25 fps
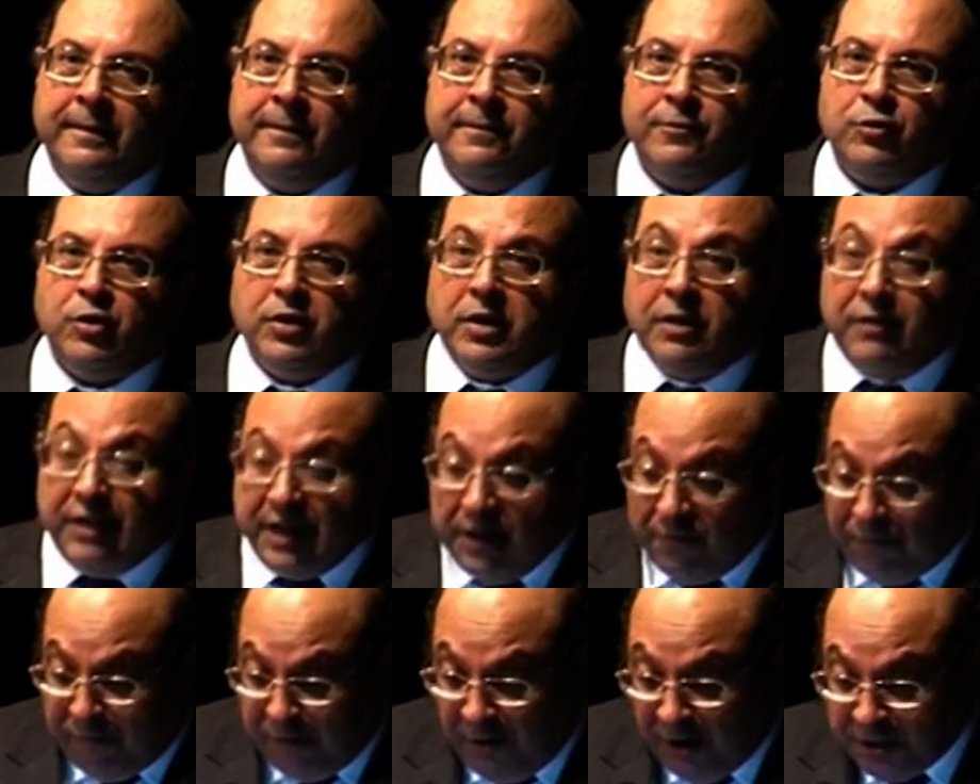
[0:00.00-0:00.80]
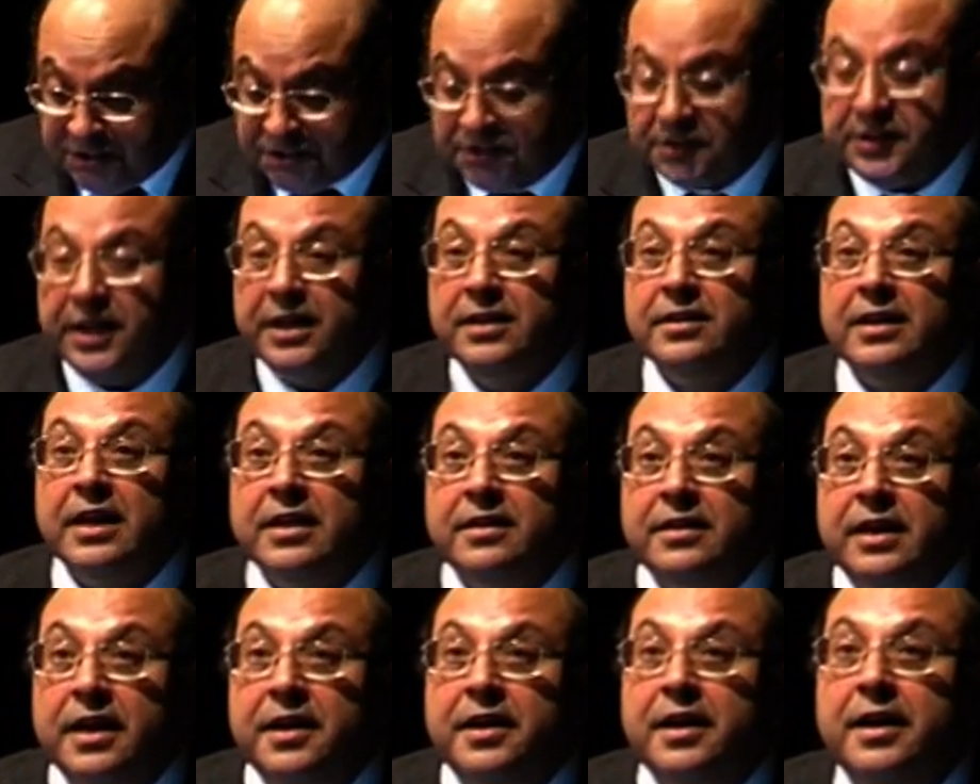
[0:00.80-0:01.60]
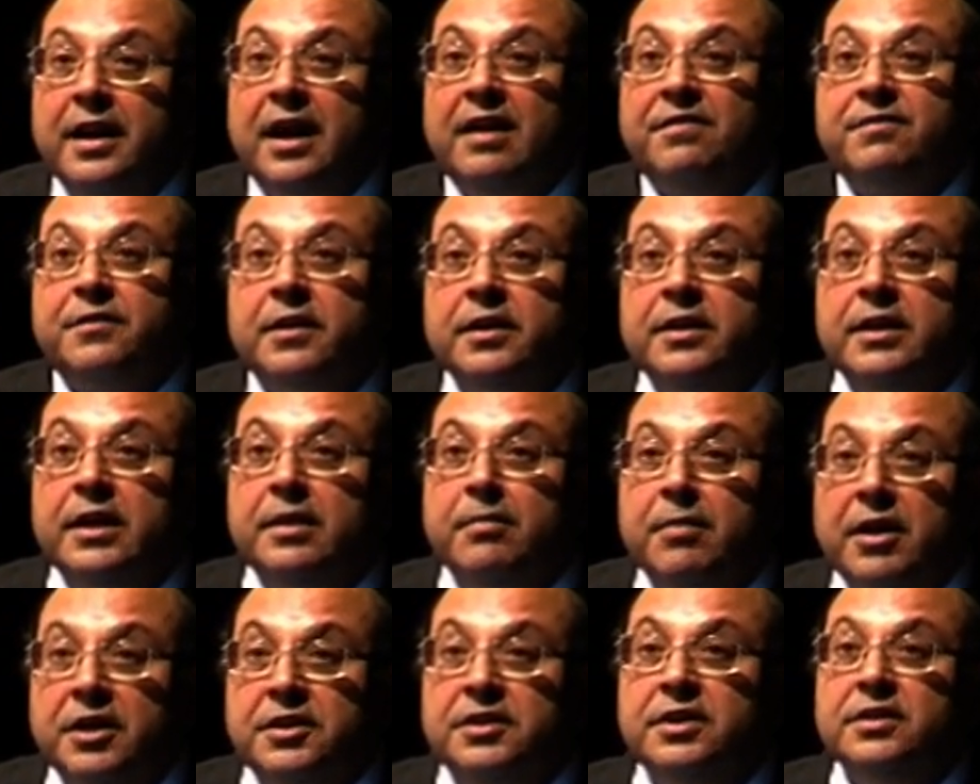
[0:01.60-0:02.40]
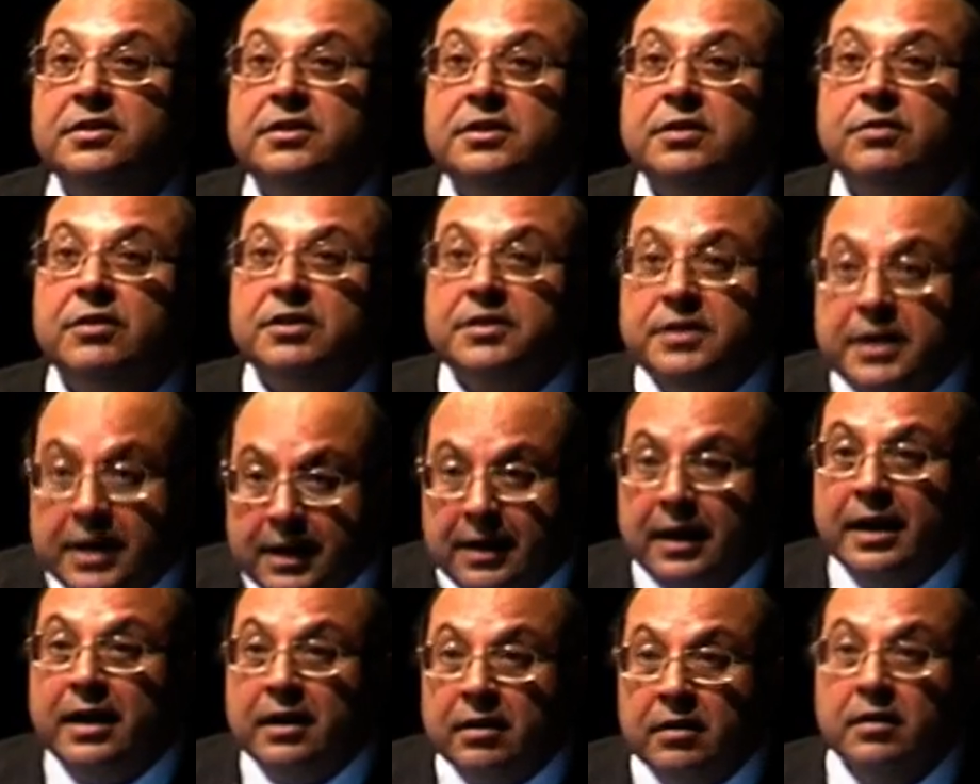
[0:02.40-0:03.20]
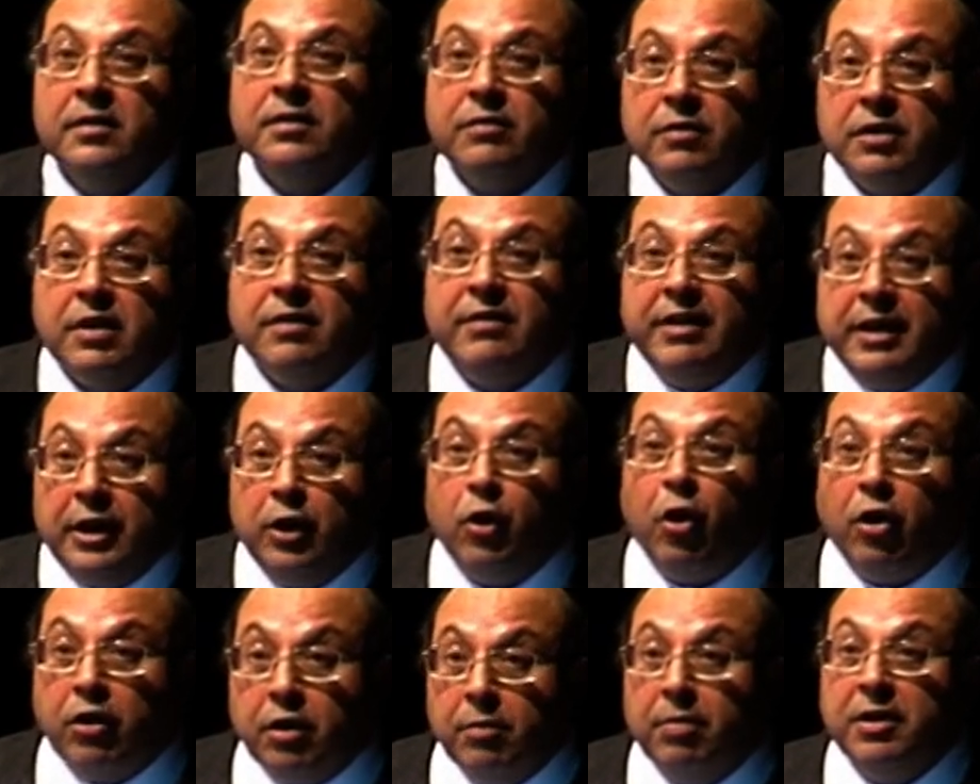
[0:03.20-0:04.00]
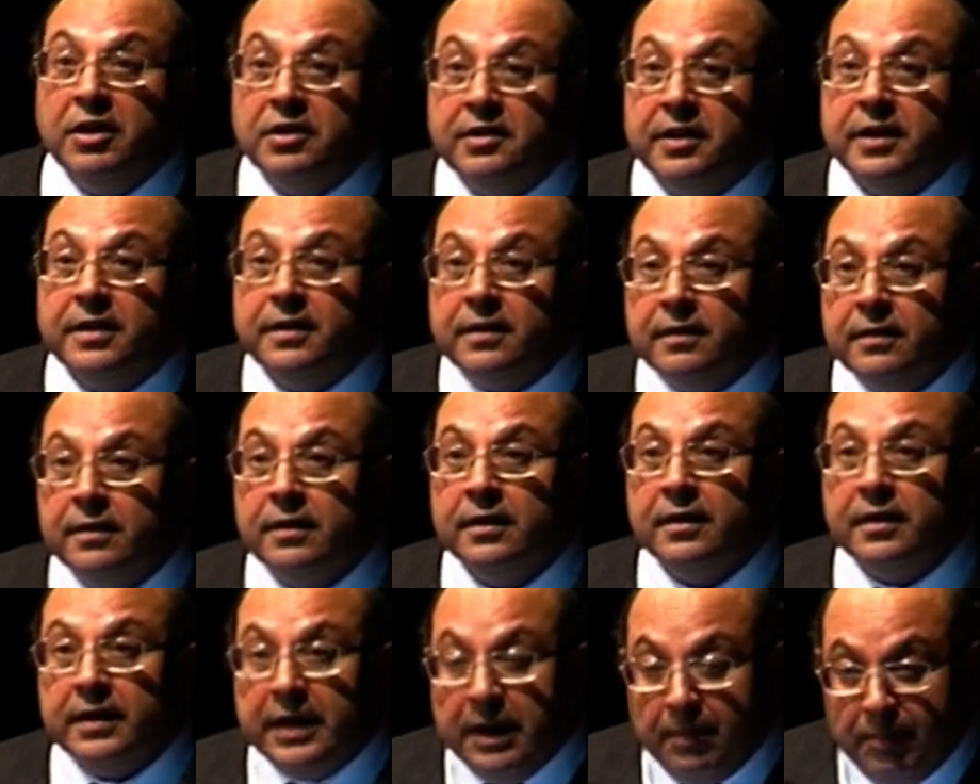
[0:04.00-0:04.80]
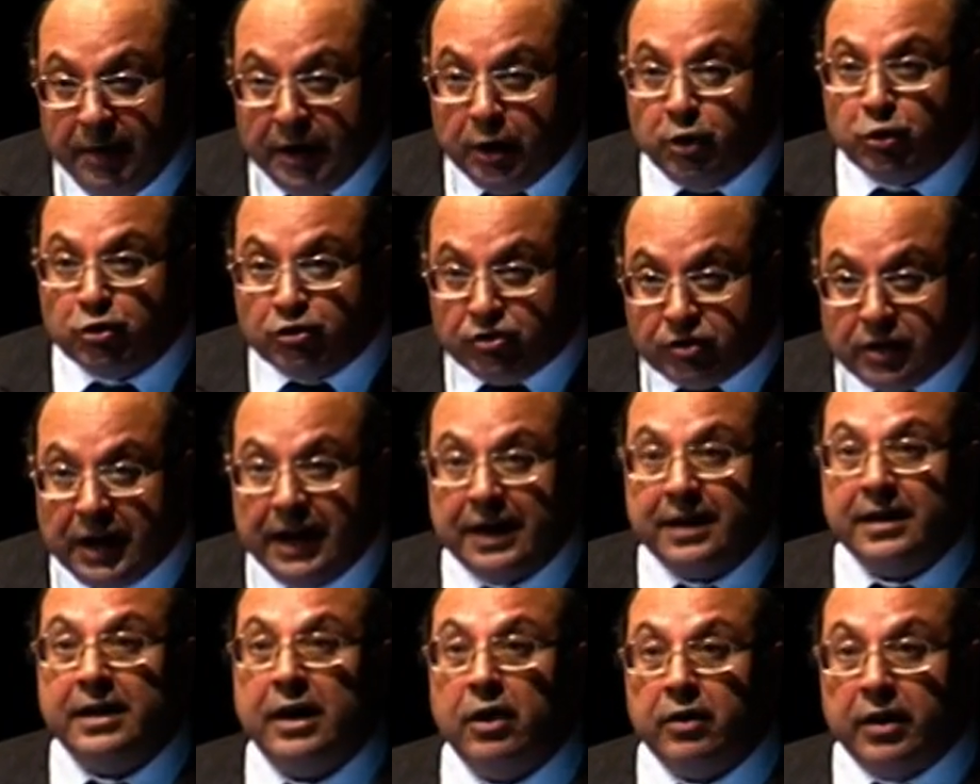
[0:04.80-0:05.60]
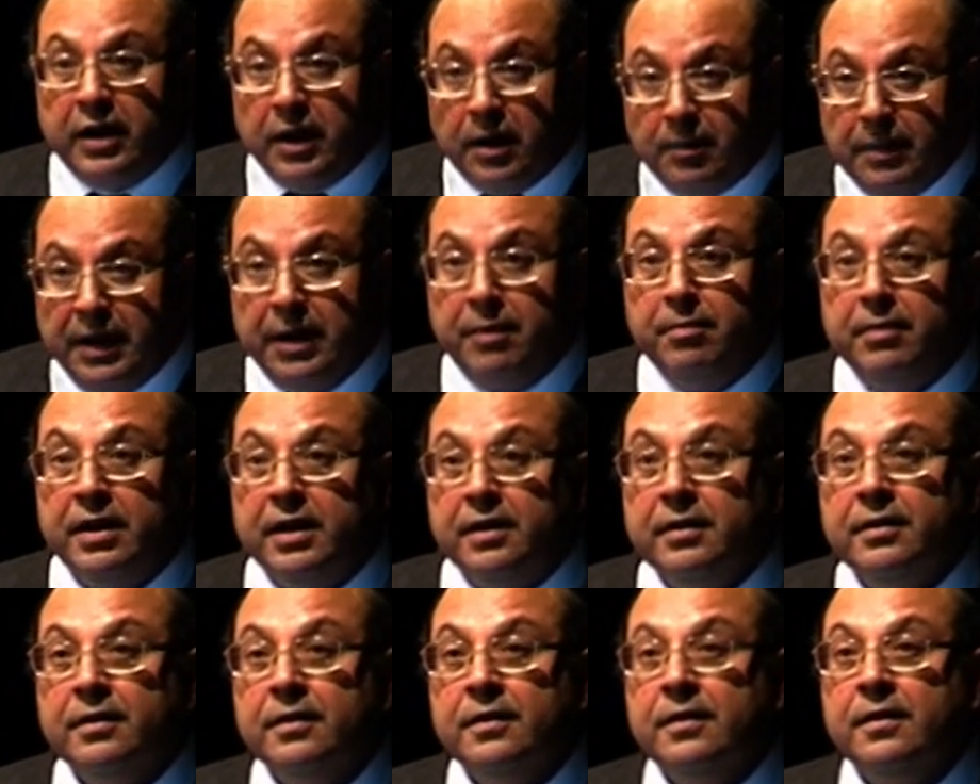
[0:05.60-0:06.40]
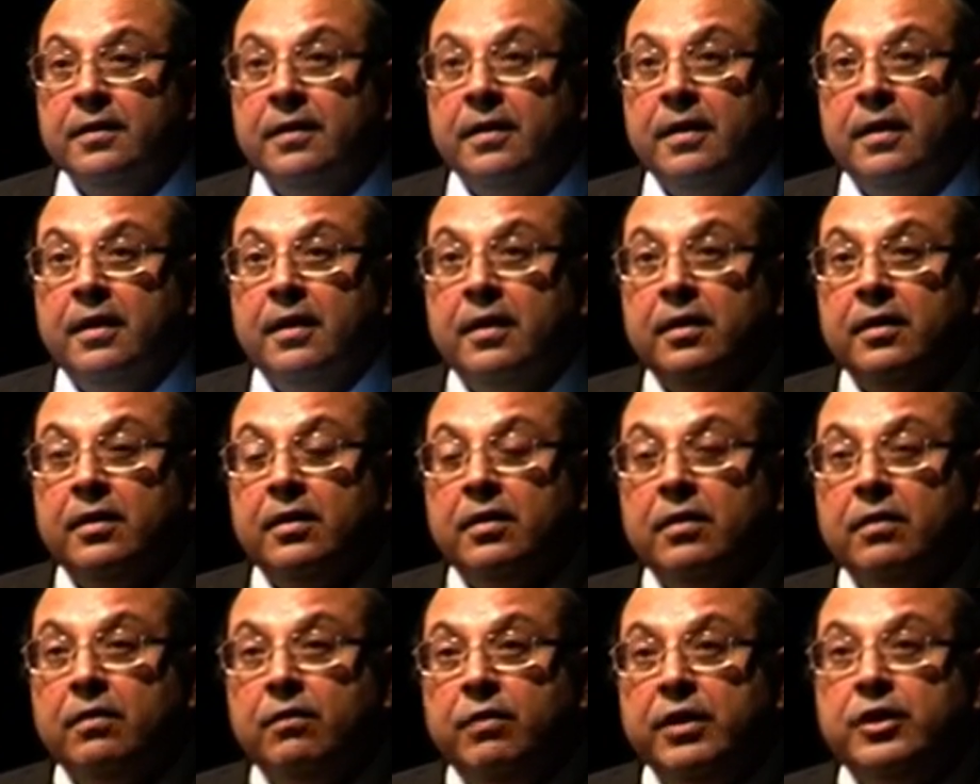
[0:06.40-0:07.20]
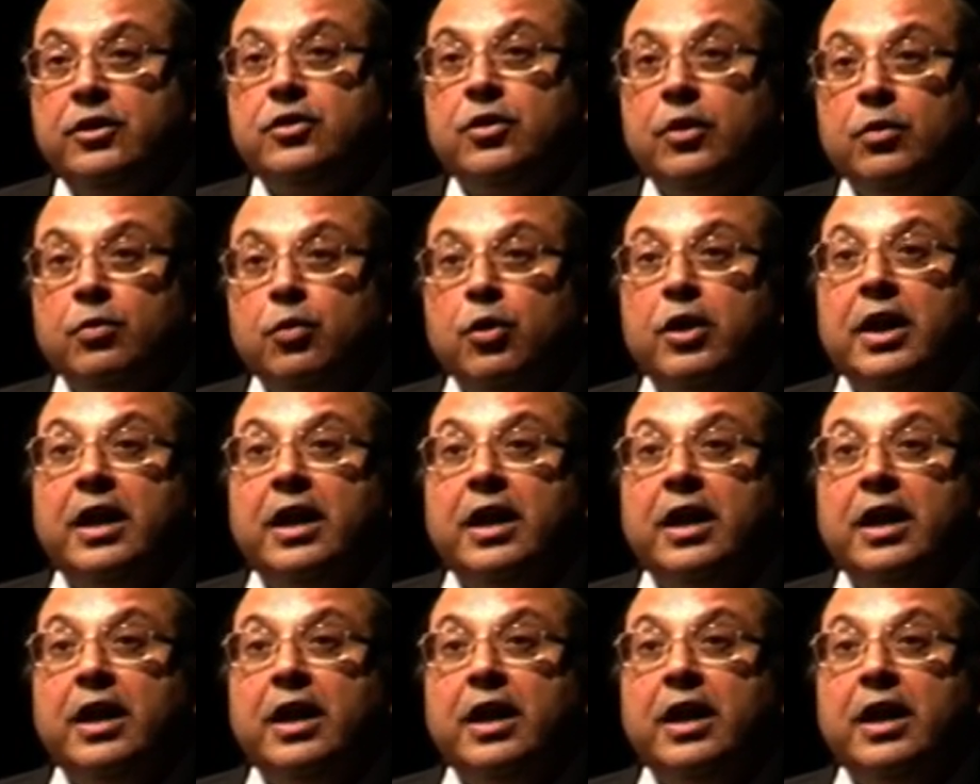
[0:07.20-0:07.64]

So the very first thing that they did after the emergency was declared was a very laudable thing, namely to strike down an amendment which would